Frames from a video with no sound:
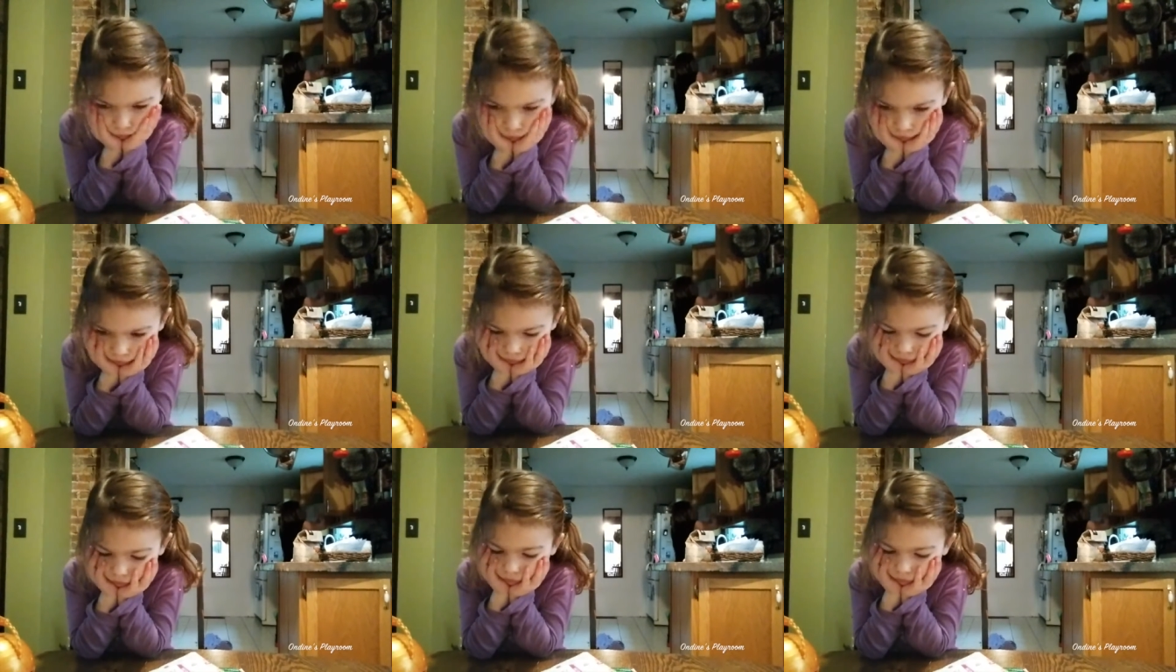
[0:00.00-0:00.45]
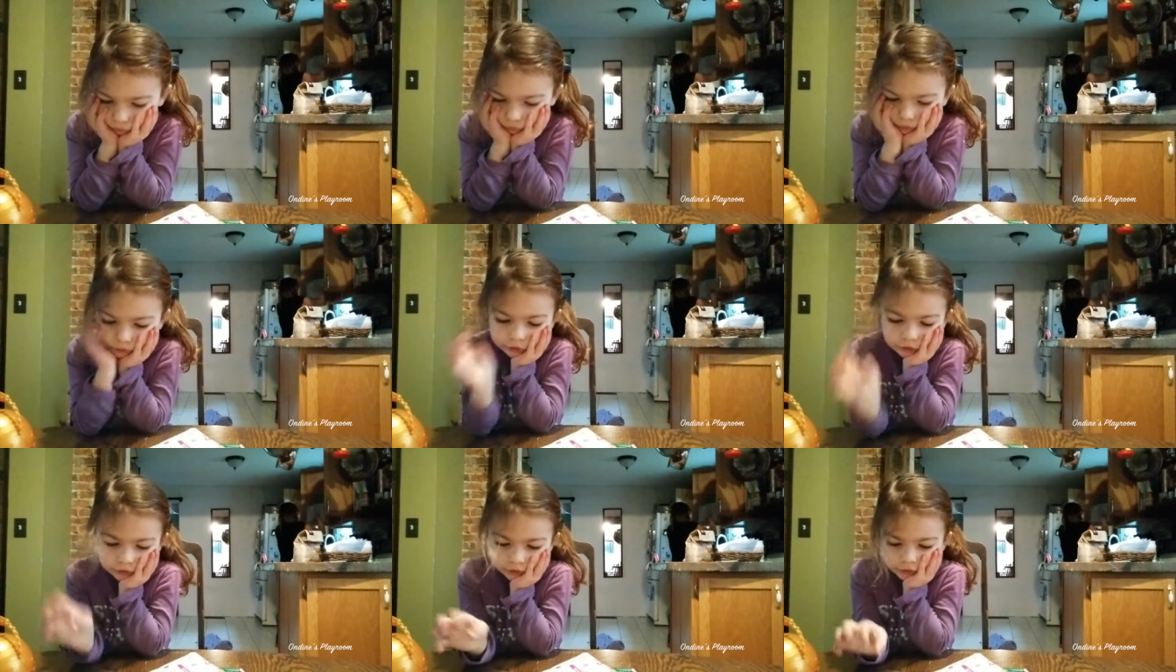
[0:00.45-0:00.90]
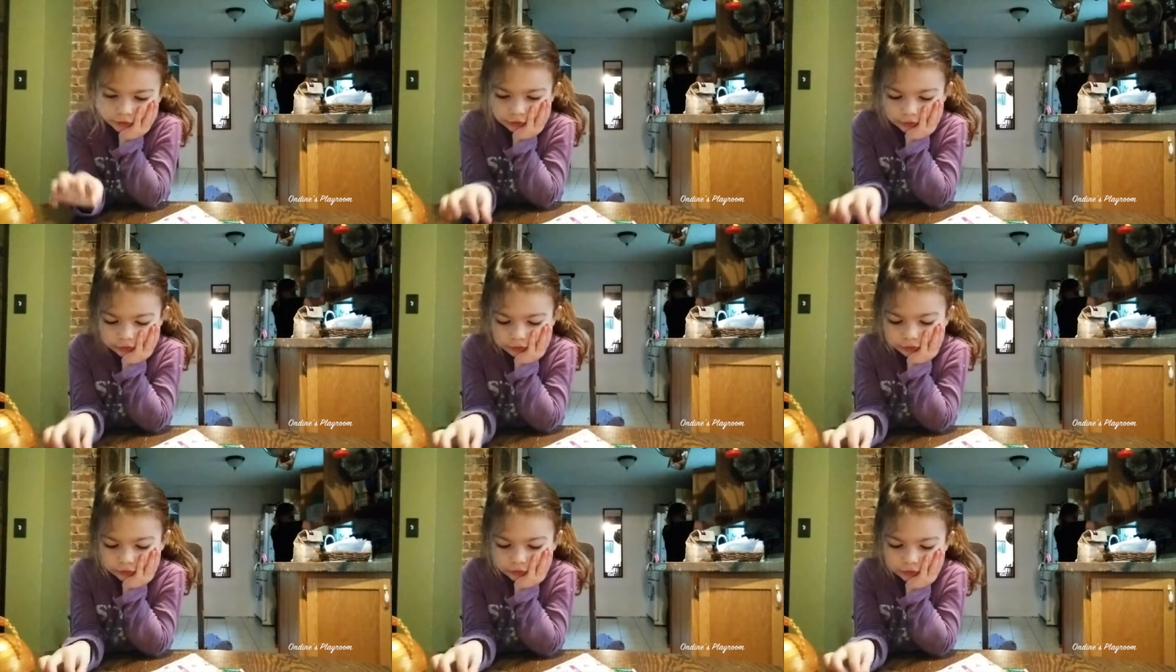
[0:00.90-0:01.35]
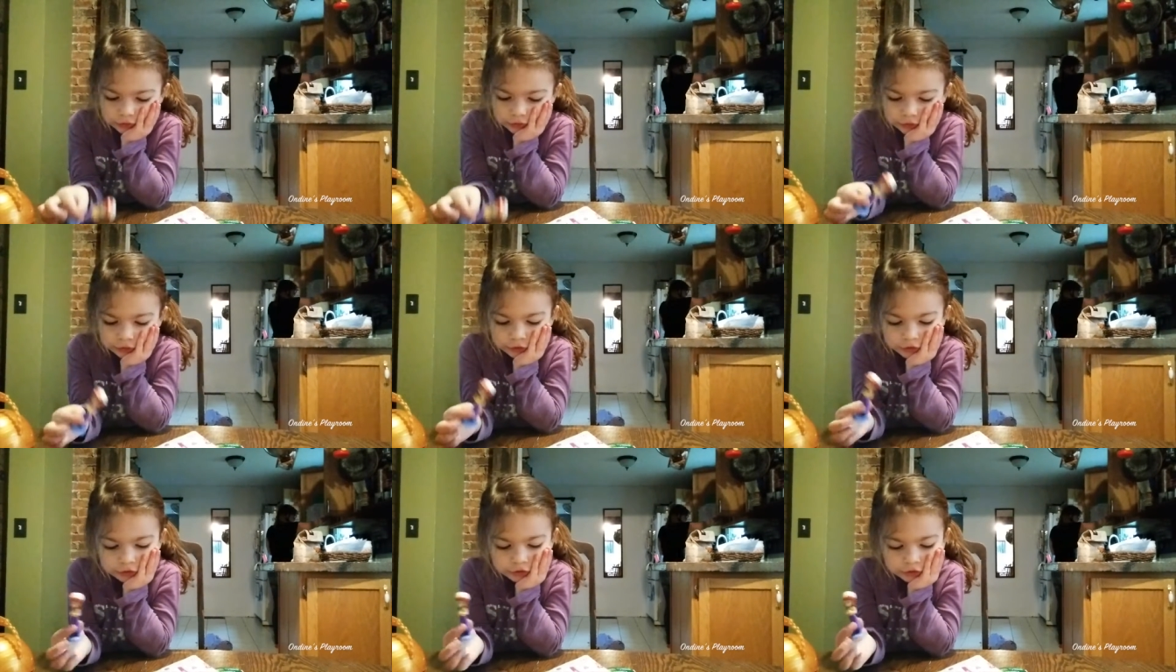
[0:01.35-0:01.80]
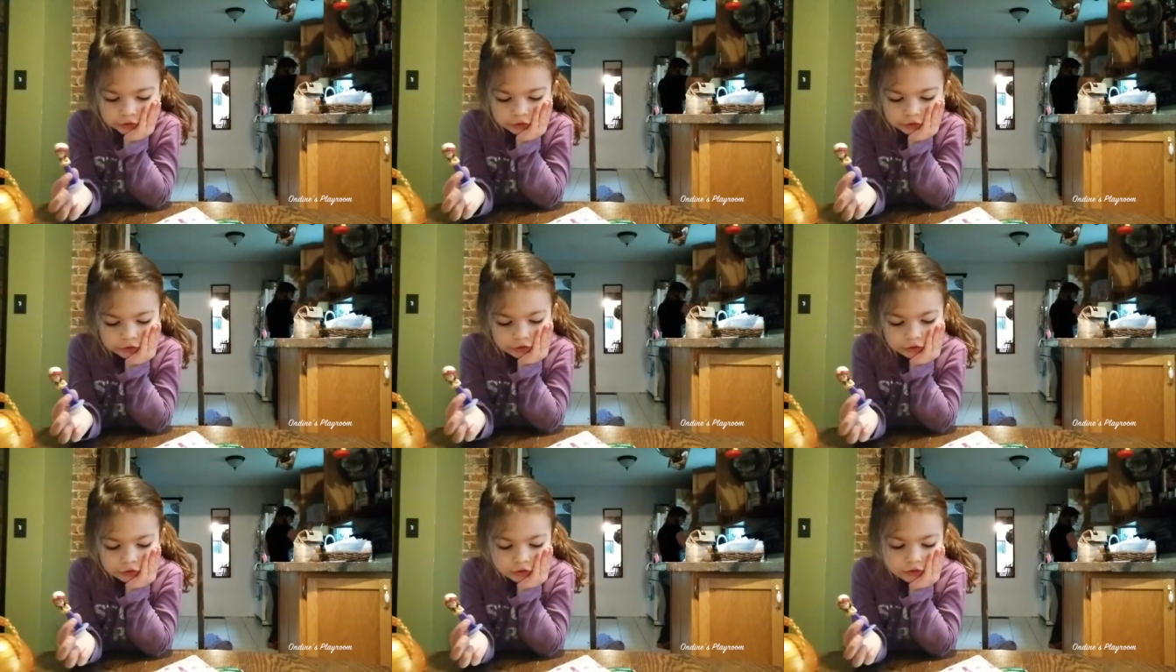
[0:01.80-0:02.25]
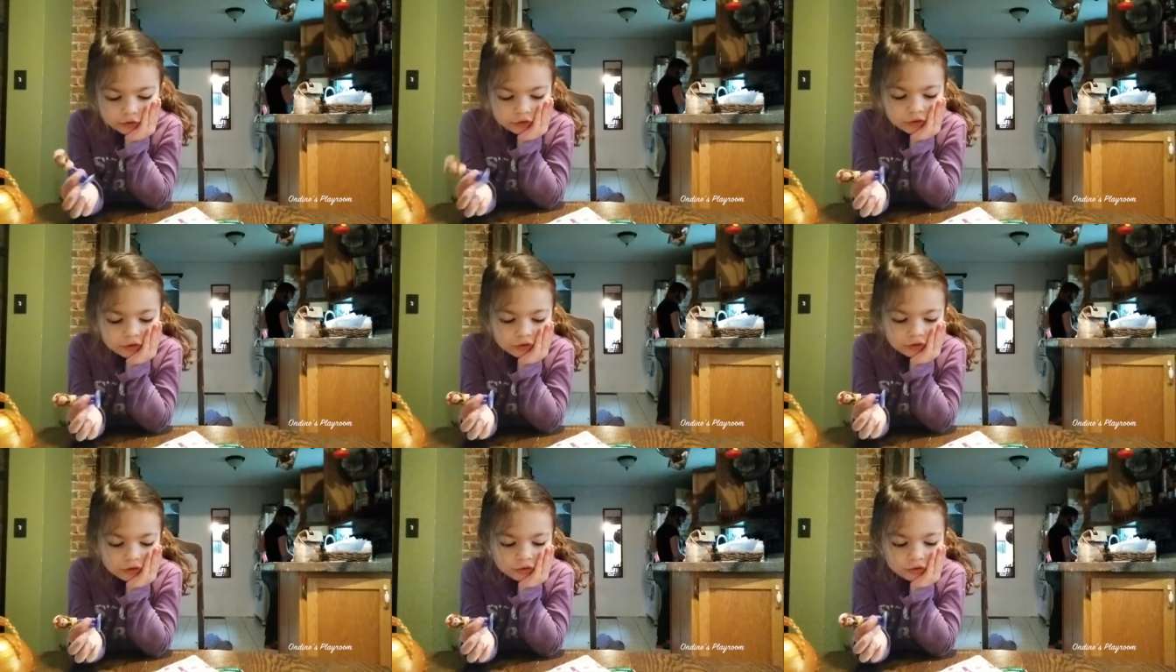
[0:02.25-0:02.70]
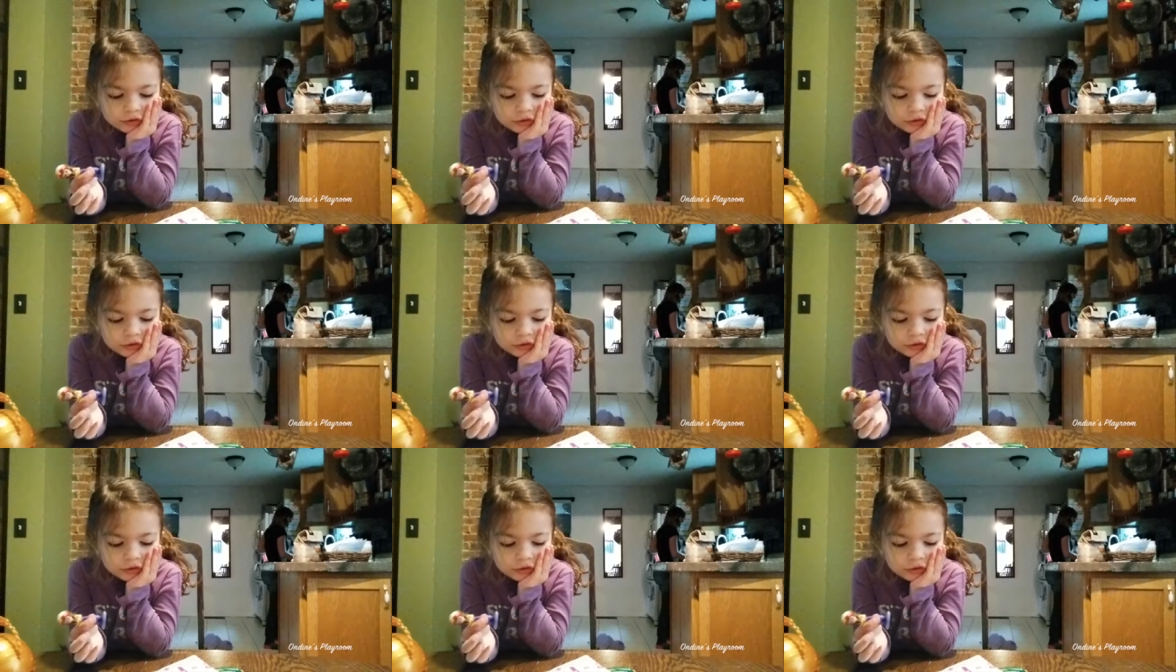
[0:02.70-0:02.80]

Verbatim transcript: And do you want two separate baths for them?